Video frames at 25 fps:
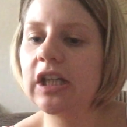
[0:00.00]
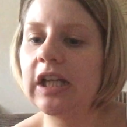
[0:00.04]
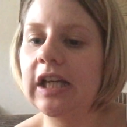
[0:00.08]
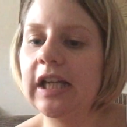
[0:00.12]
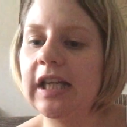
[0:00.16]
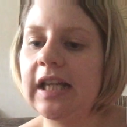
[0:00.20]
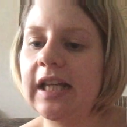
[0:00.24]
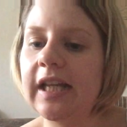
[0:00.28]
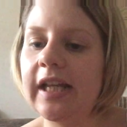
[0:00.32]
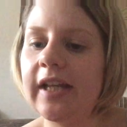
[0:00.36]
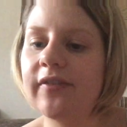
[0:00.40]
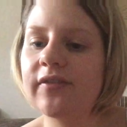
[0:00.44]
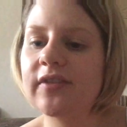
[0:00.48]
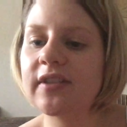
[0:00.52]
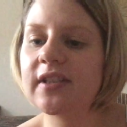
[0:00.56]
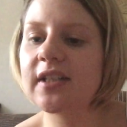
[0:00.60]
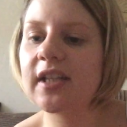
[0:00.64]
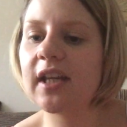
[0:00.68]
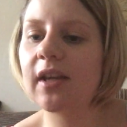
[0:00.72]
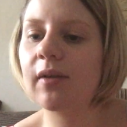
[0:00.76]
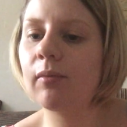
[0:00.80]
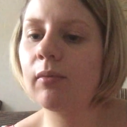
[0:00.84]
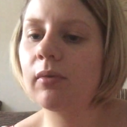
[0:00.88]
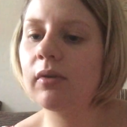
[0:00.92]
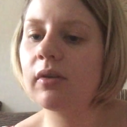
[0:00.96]
and it leaves
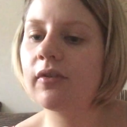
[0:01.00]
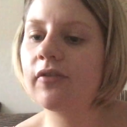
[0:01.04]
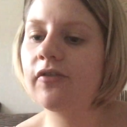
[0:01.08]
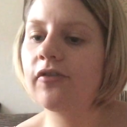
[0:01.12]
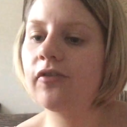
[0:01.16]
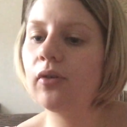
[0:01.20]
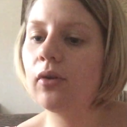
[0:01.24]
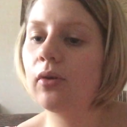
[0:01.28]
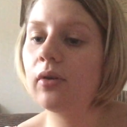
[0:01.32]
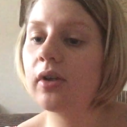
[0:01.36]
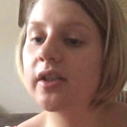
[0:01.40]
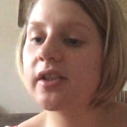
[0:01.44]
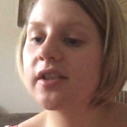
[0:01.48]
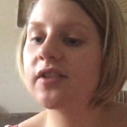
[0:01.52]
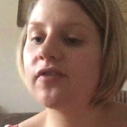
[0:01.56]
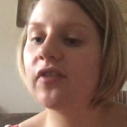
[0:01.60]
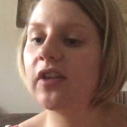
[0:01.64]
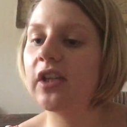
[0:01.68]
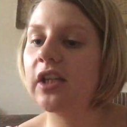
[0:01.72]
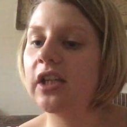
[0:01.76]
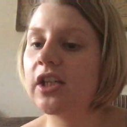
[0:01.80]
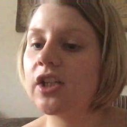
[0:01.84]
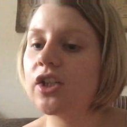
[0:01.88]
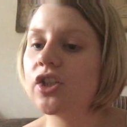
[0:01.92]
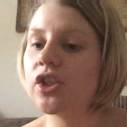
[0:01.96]
skin with a flawless
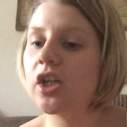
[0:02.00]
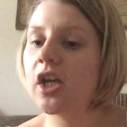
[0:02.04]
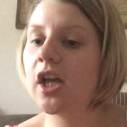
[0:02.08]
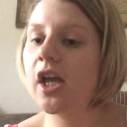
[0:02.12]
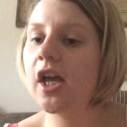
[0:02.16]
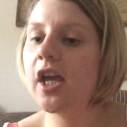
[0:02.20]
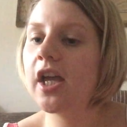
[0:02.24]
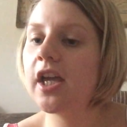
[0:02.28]
finish.